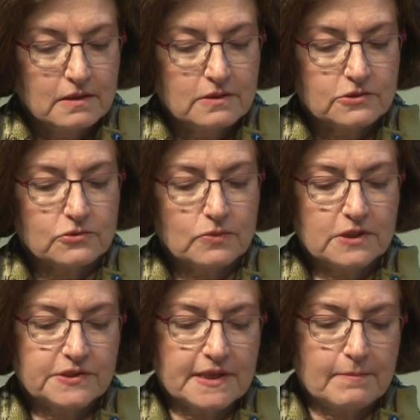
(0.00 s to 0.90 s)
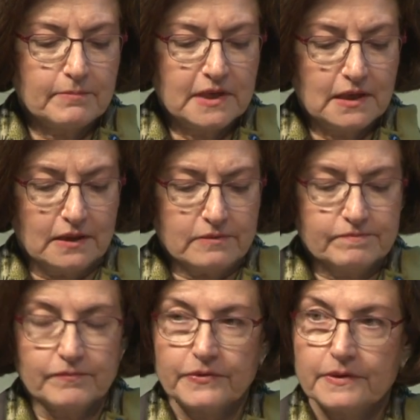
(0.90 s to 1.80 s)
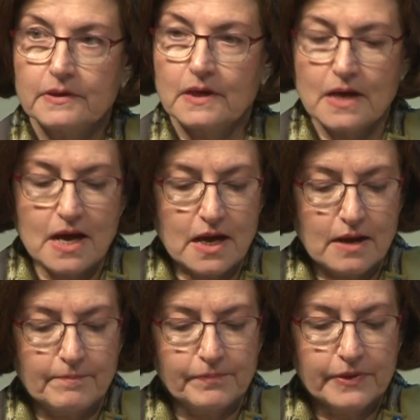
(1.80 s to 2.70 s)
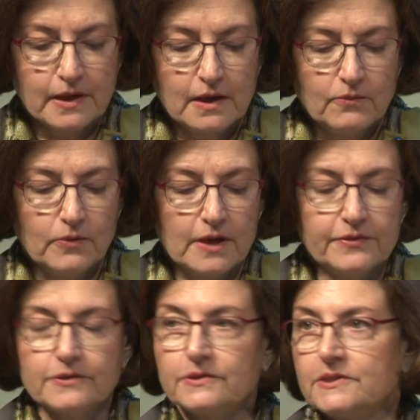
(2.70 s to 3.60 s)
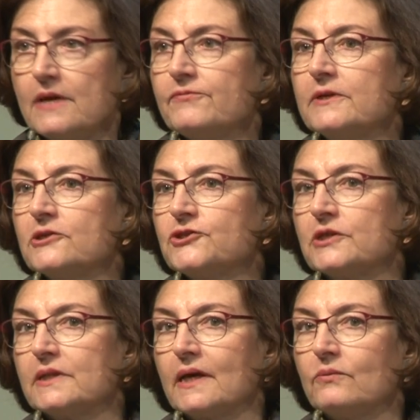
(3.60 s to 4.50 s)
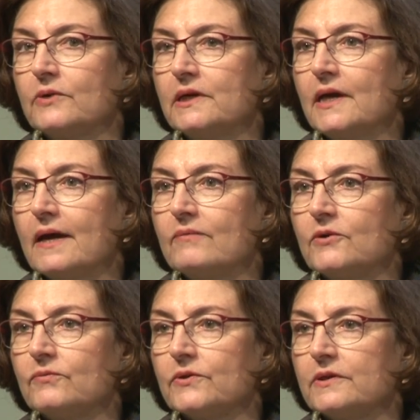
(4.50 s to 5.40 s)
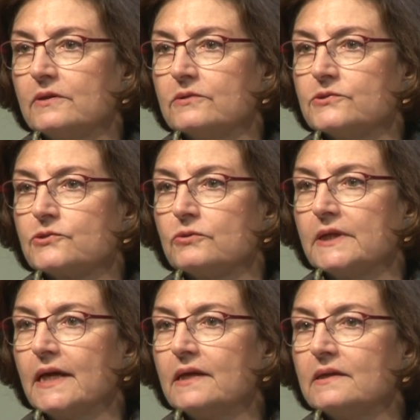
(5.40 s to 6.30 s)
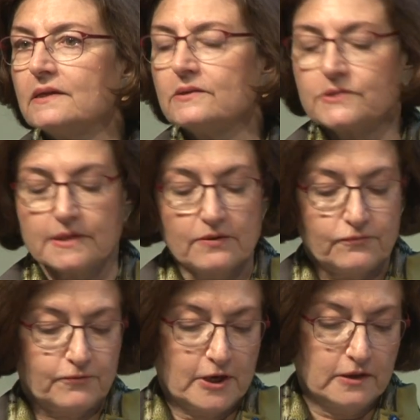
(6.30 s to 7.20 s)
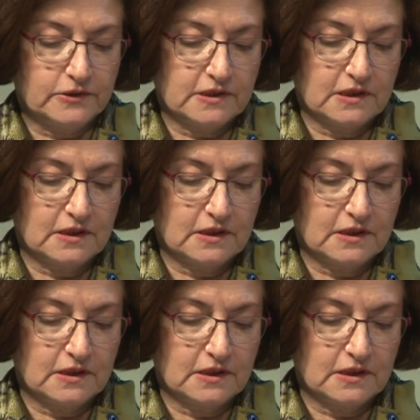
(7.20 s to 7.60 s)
So what does that mean? Um, well, the definition that we have over the years created is that frailty